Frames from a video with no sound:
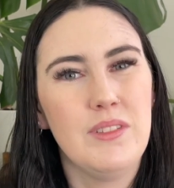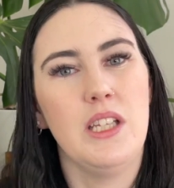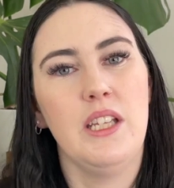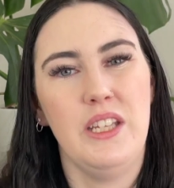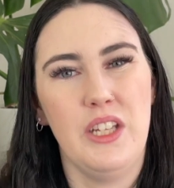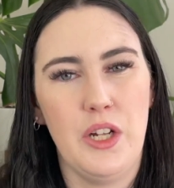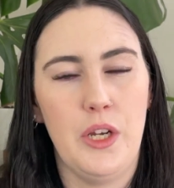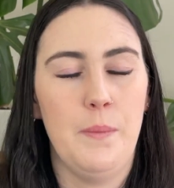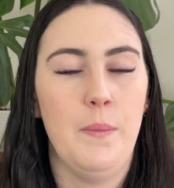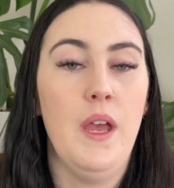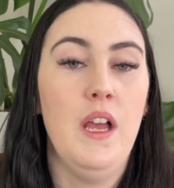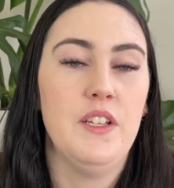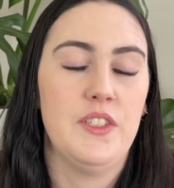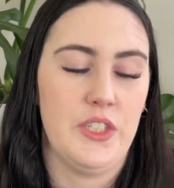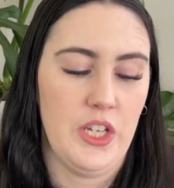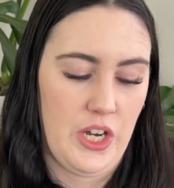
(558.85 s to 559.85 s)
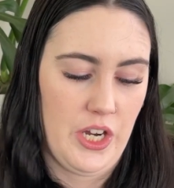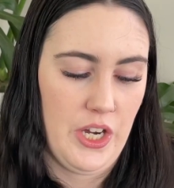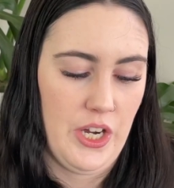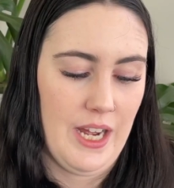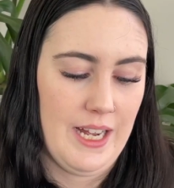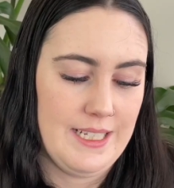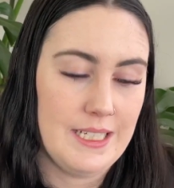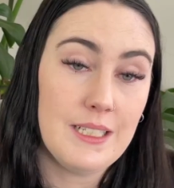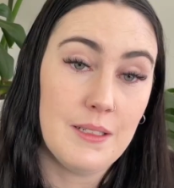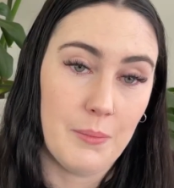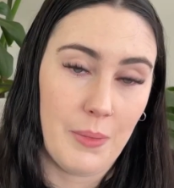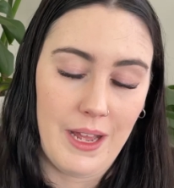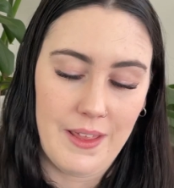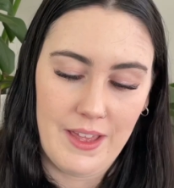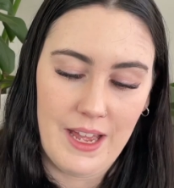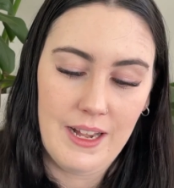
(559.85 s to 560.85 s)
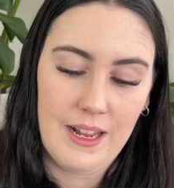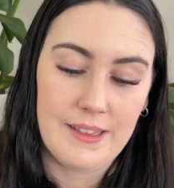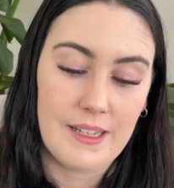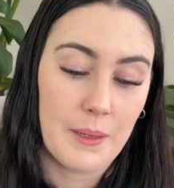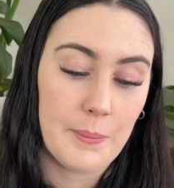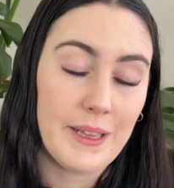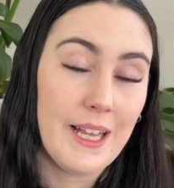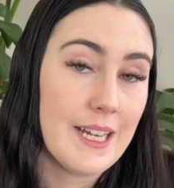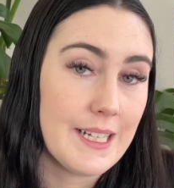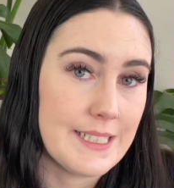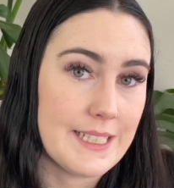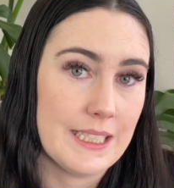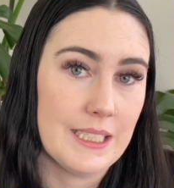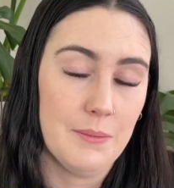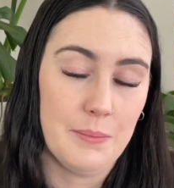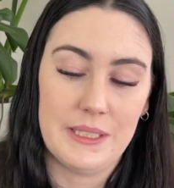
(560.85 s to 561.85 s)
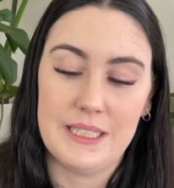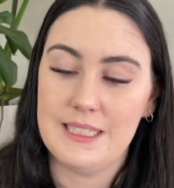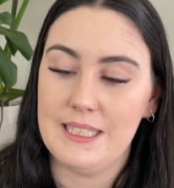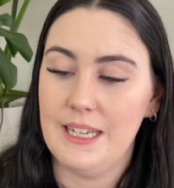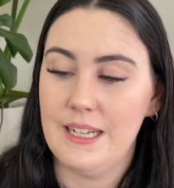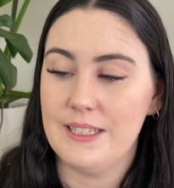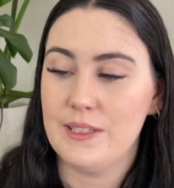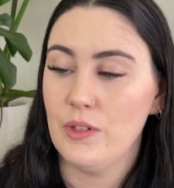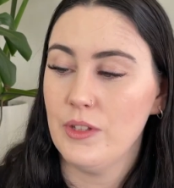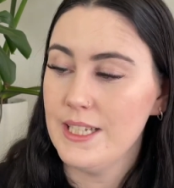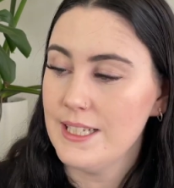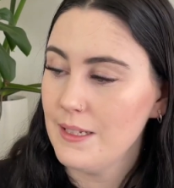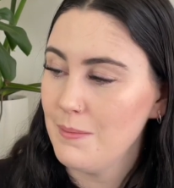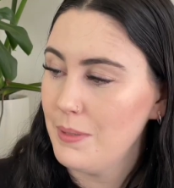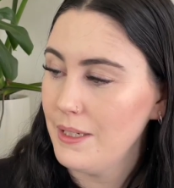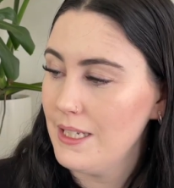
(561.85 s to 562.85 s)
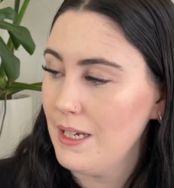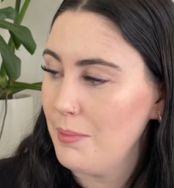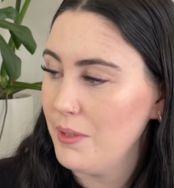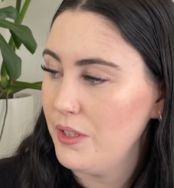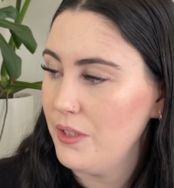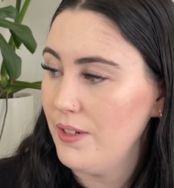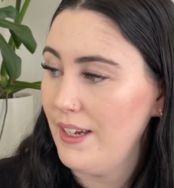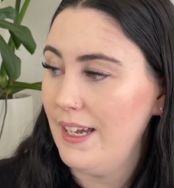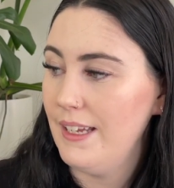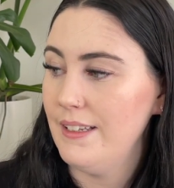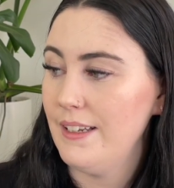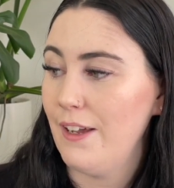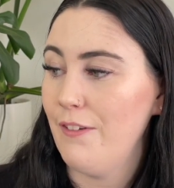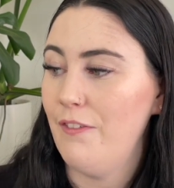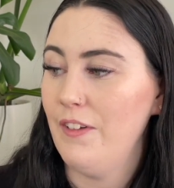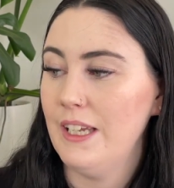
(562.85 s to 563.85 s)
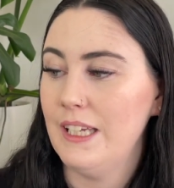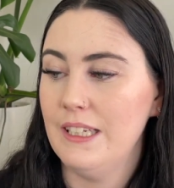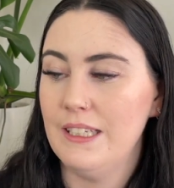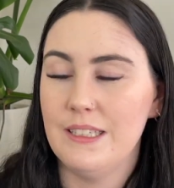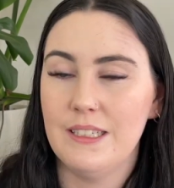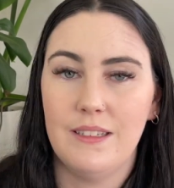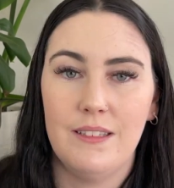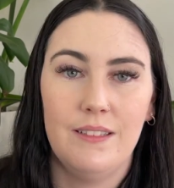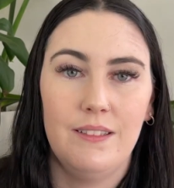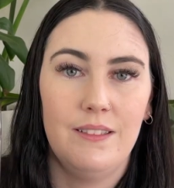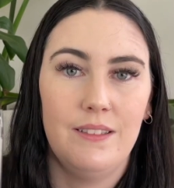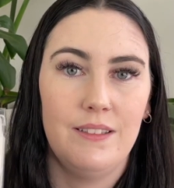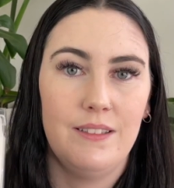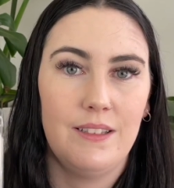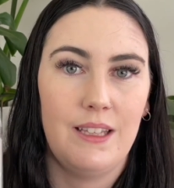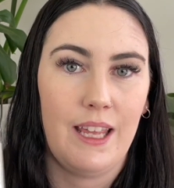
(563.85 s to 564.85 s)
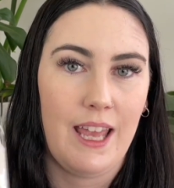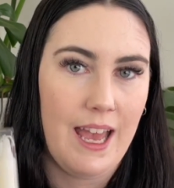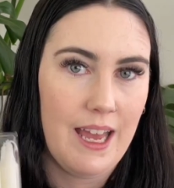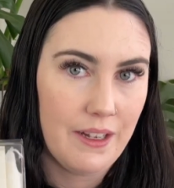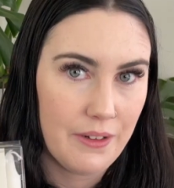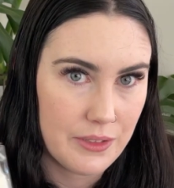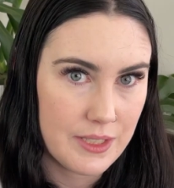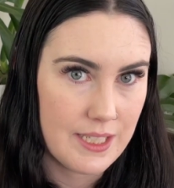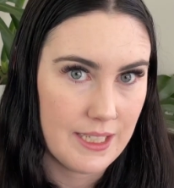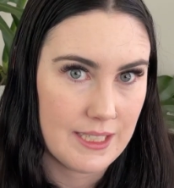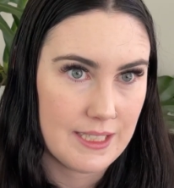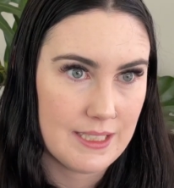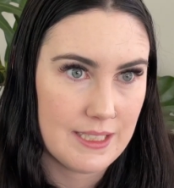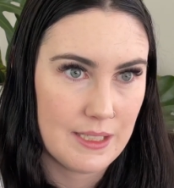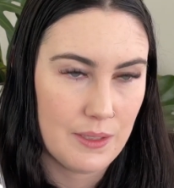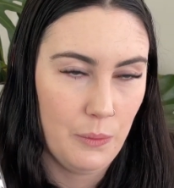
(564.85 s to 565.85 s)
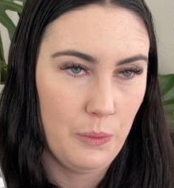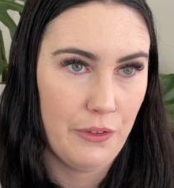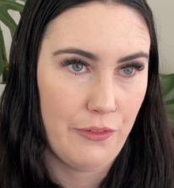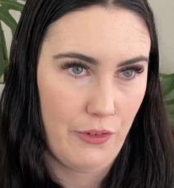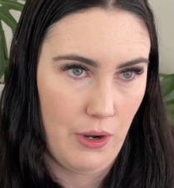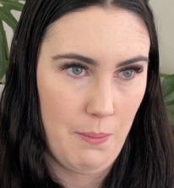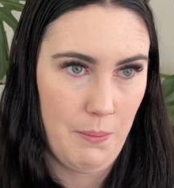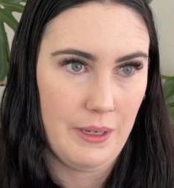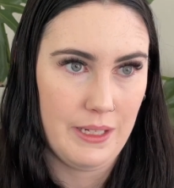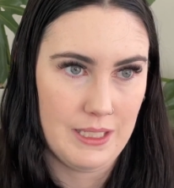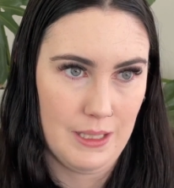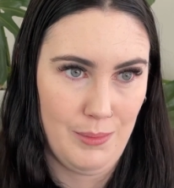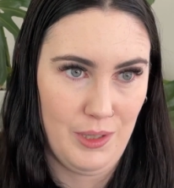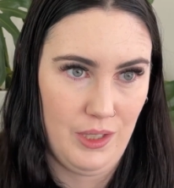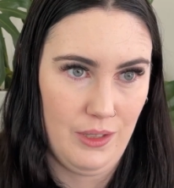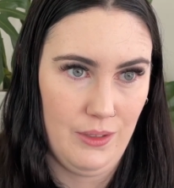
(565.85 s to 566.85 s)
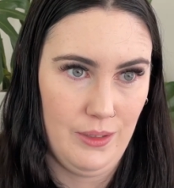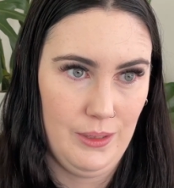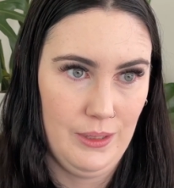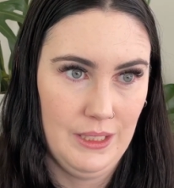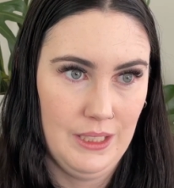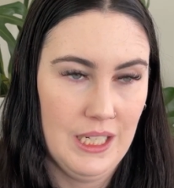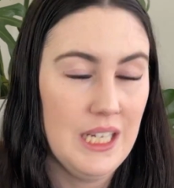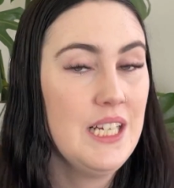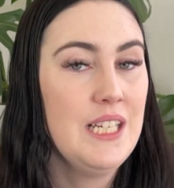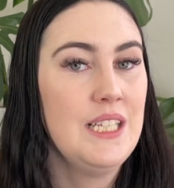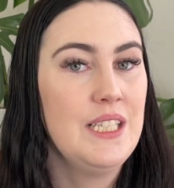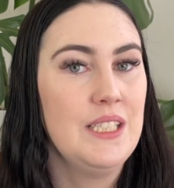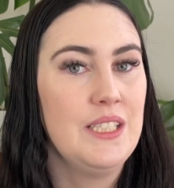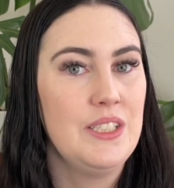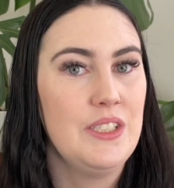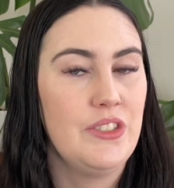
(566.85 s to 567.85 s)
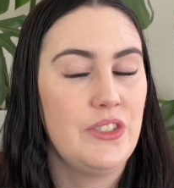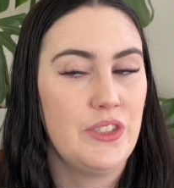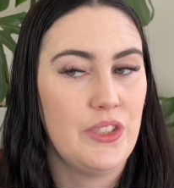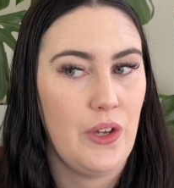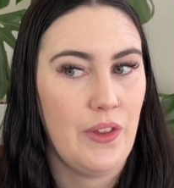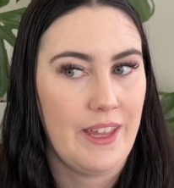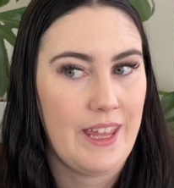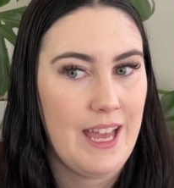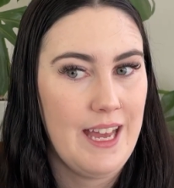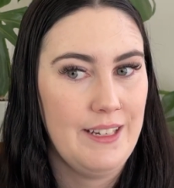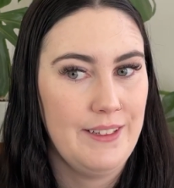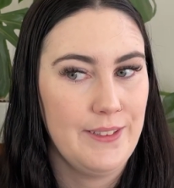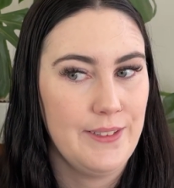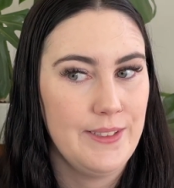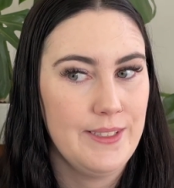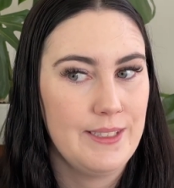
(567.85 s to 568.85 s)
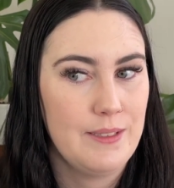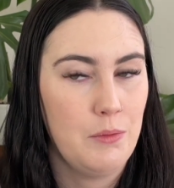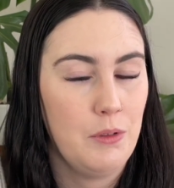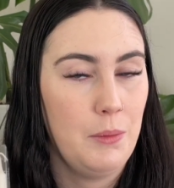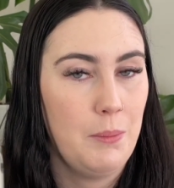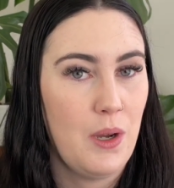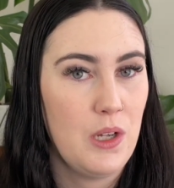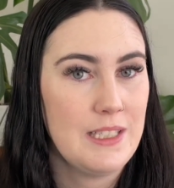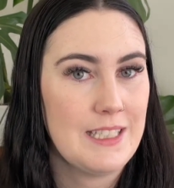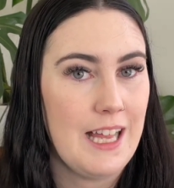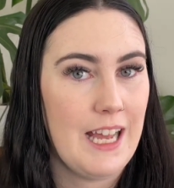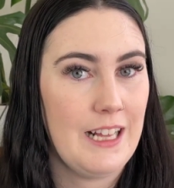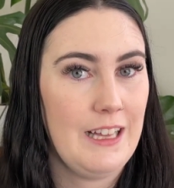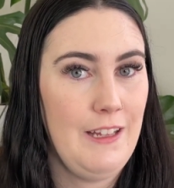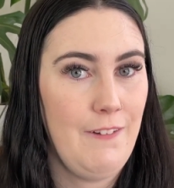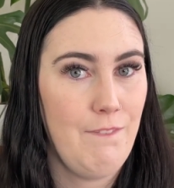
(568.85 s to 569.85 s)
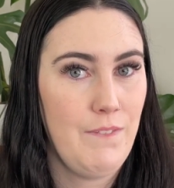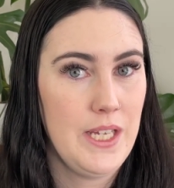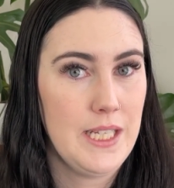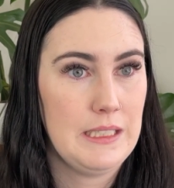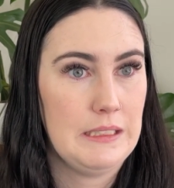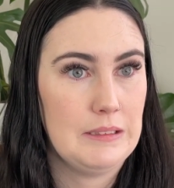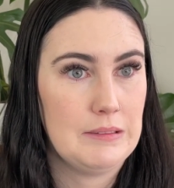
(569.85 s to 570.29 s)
you know? So I didn't buy that, and then I'm glad I didn't, because then I saw this in Big W and I figured the candlesticks were from Big W, so the candles will most likely fit,